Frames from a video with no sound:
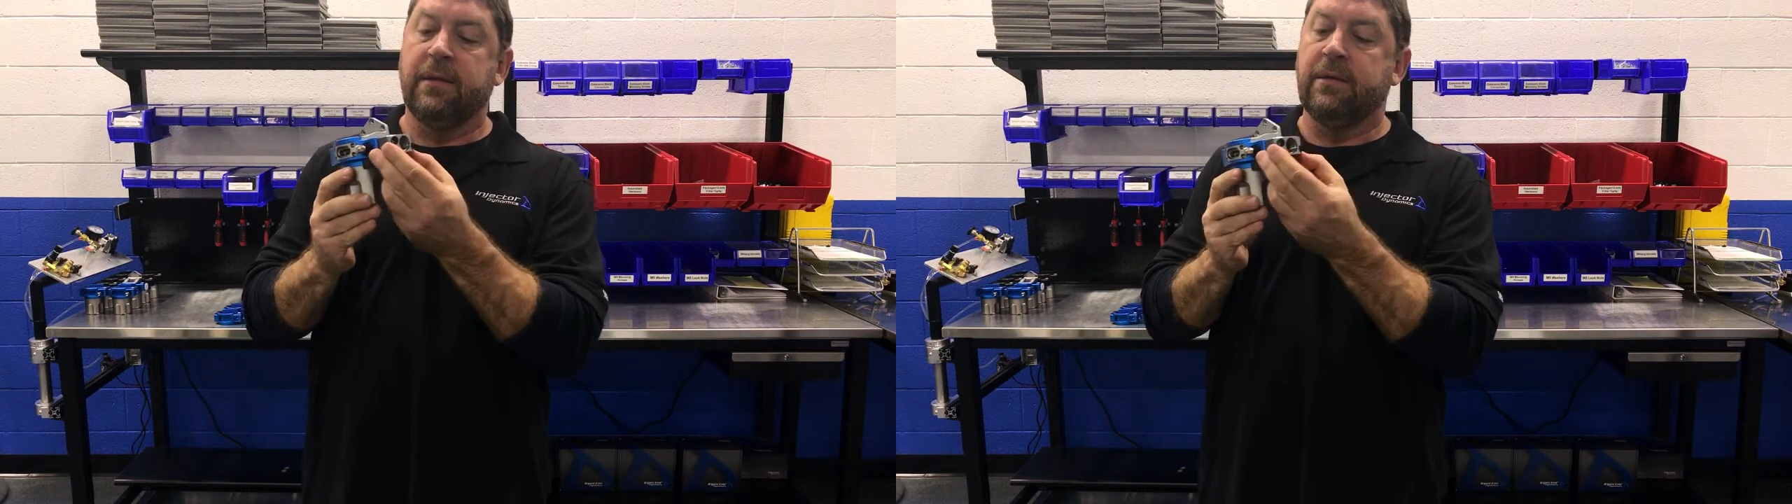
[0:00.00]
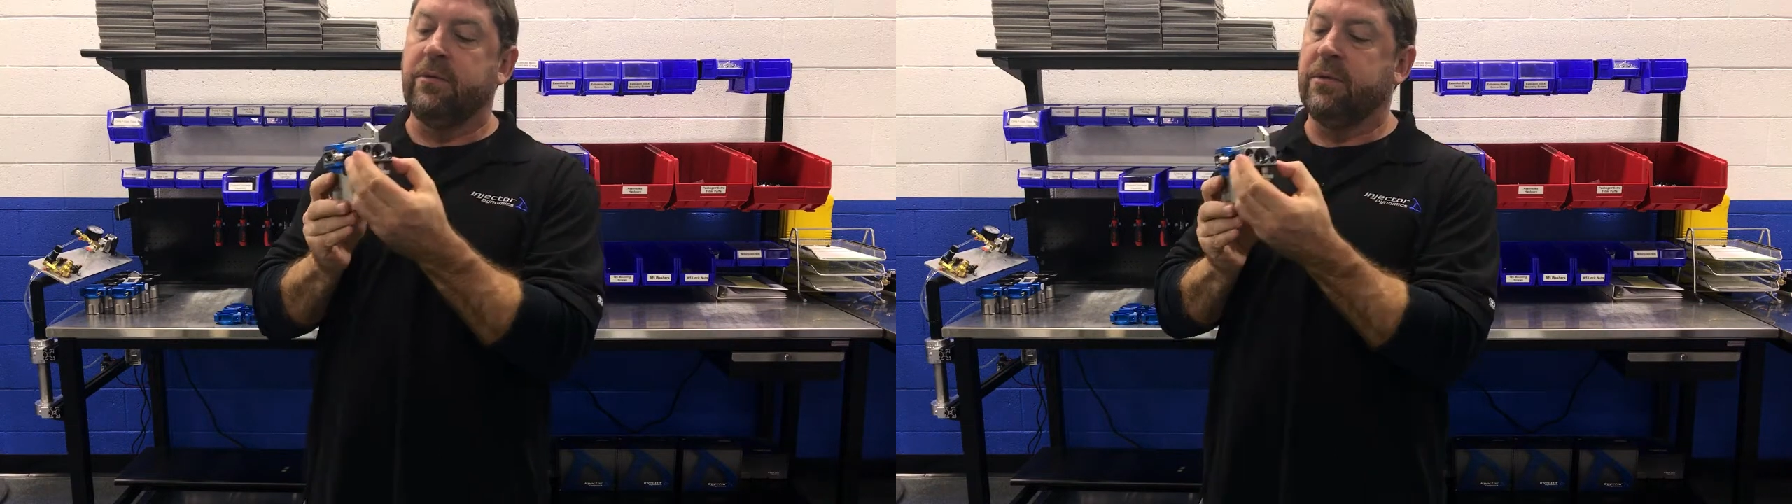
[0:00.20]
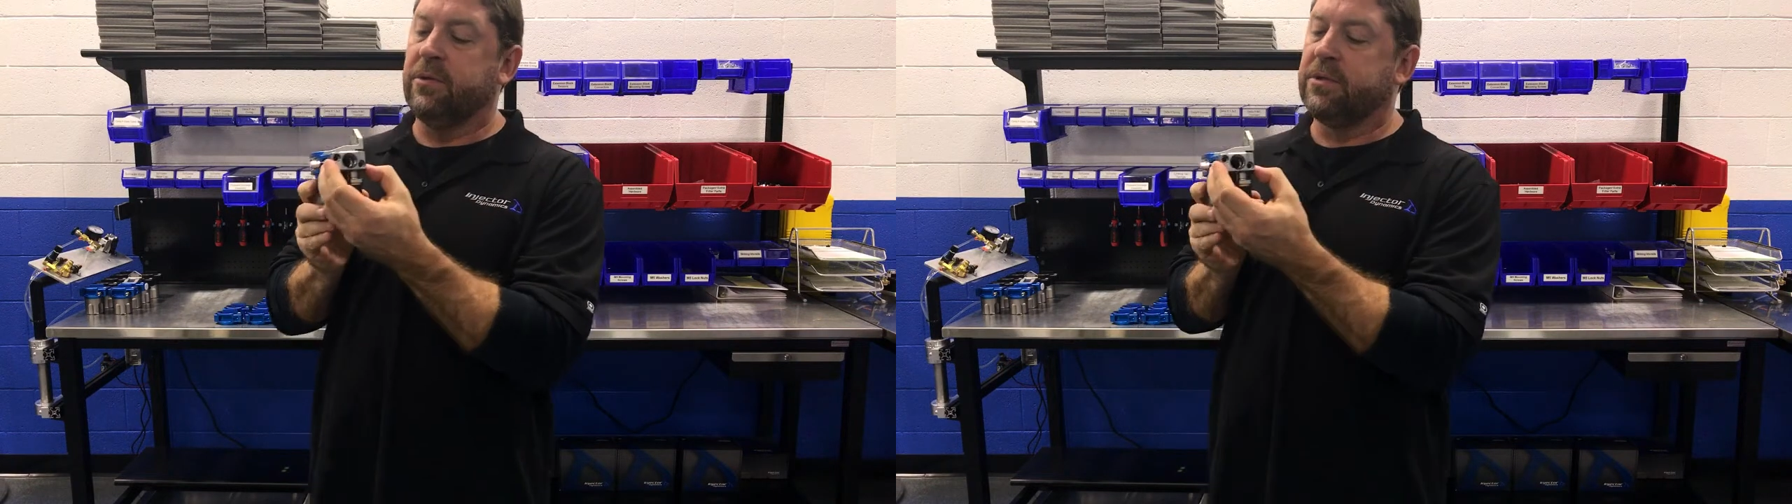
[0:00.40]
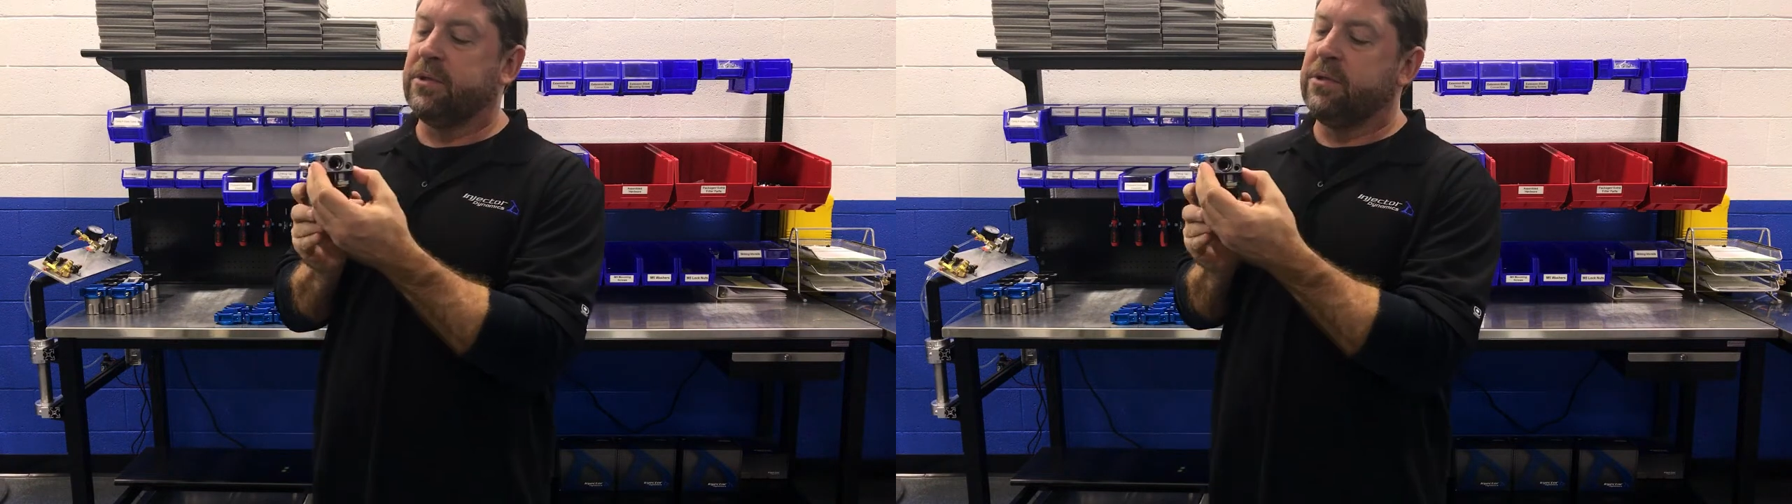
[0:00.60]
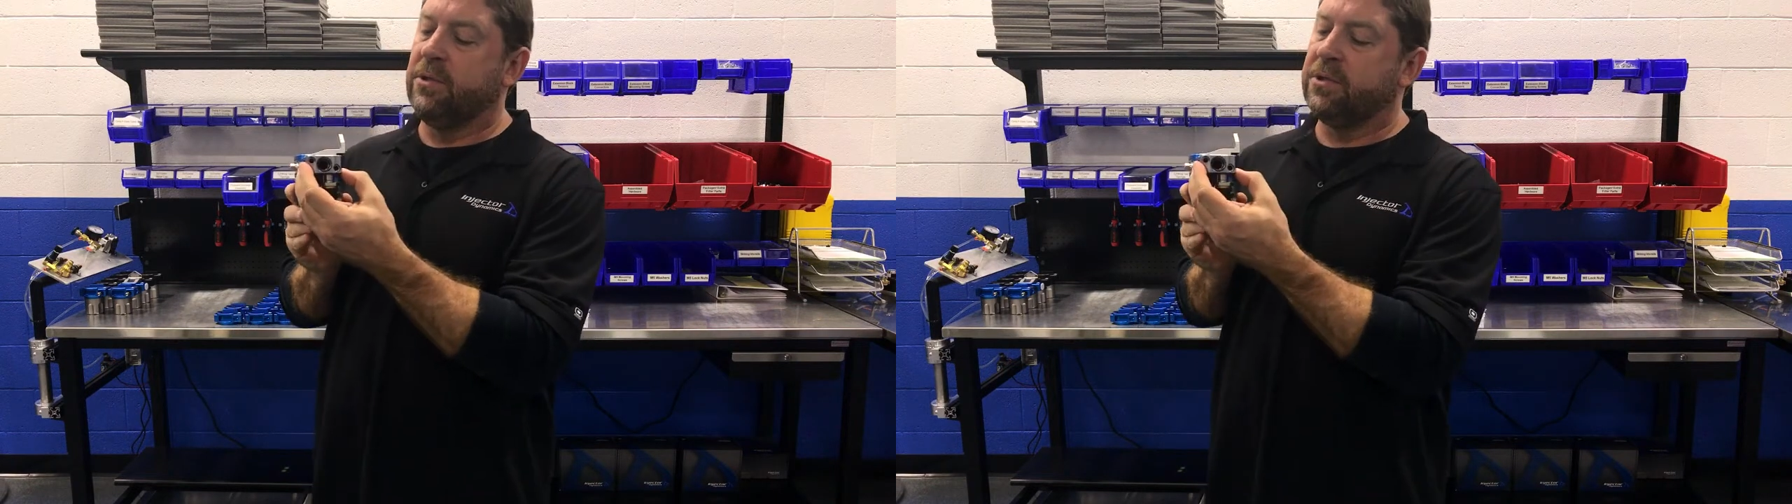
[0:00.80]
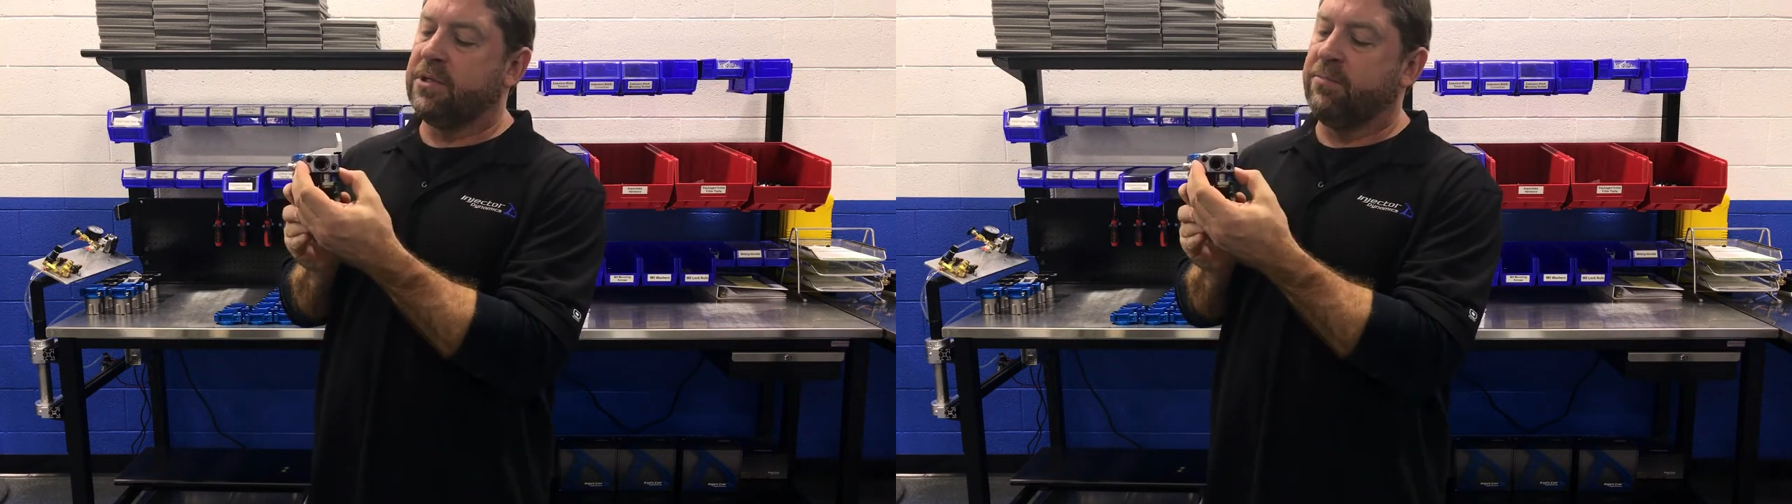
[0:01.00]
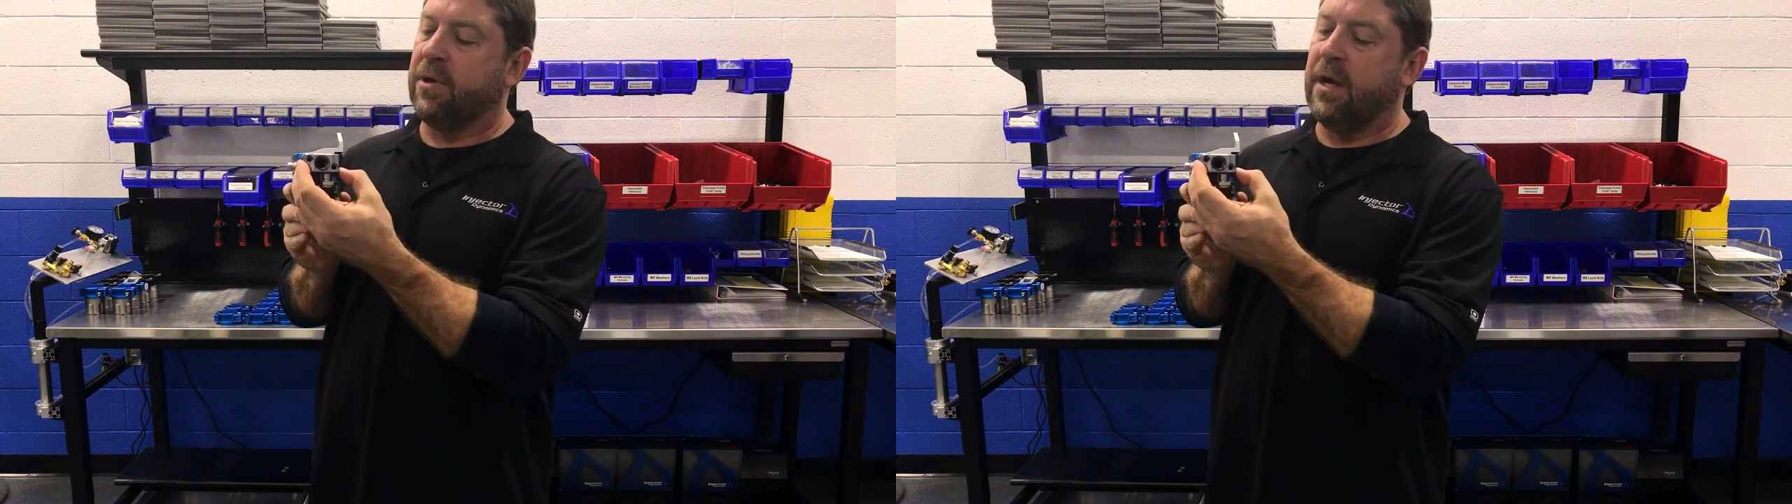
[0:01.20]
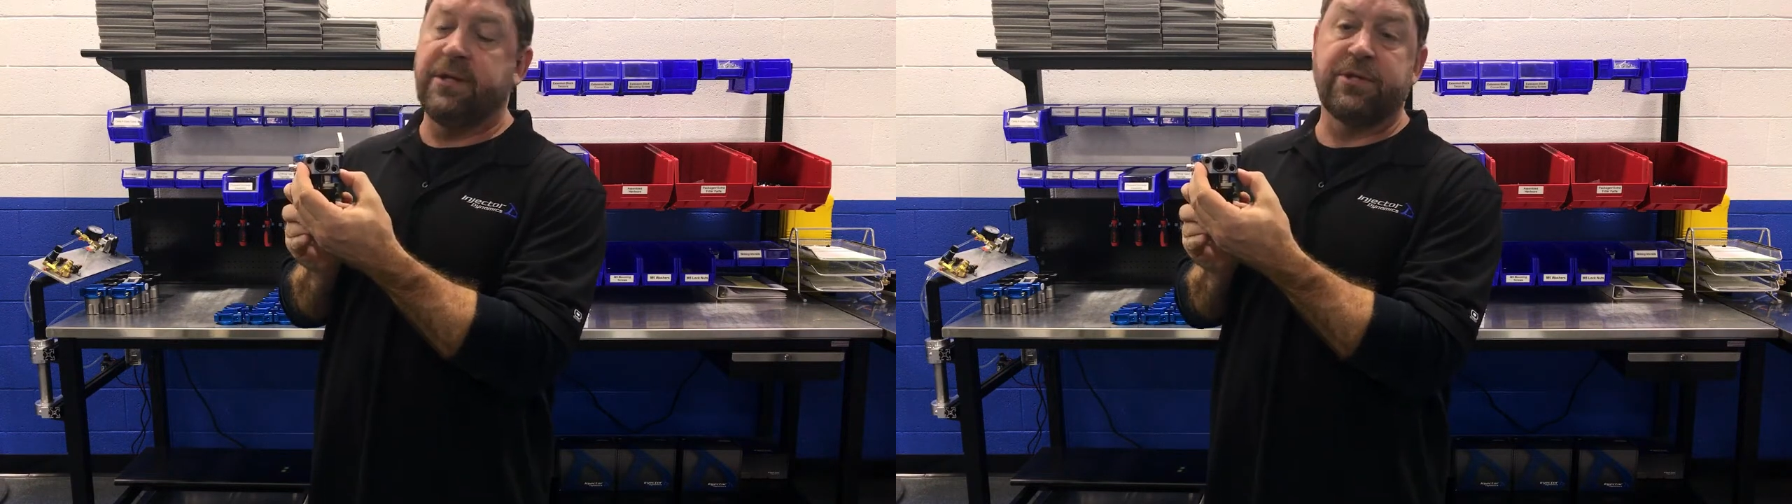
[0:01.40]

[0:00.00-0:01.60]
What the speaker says: you use the 2 supplied